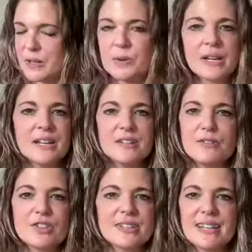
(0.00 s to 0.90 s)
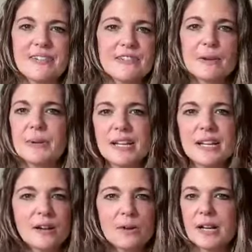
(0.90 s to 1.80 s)
So, can you just give everybody
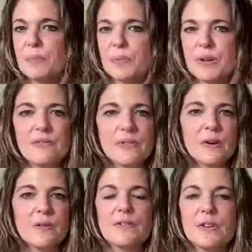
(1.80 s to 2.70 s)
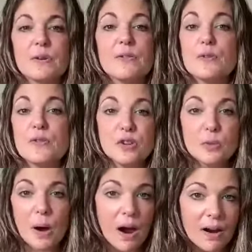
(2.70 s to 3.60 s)
a quick, brief overview of who
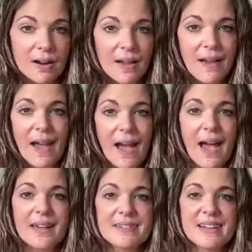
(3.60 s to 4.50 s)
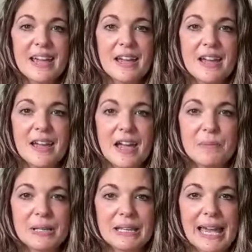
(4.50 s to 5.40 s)
you are as
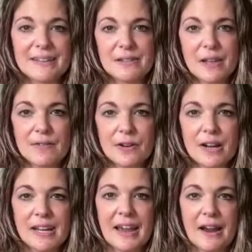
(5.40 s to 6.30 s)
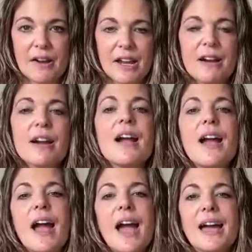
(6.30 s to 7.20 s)
a plant lover and carrier
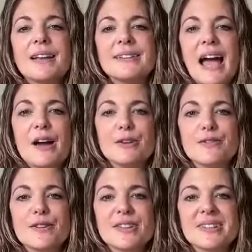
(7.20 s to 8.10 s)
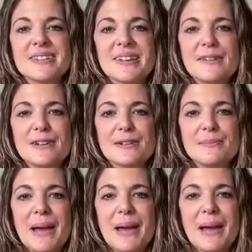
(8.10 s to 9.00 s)
and how you first
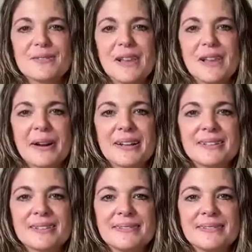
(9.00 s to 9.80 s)
discovered Passionflower?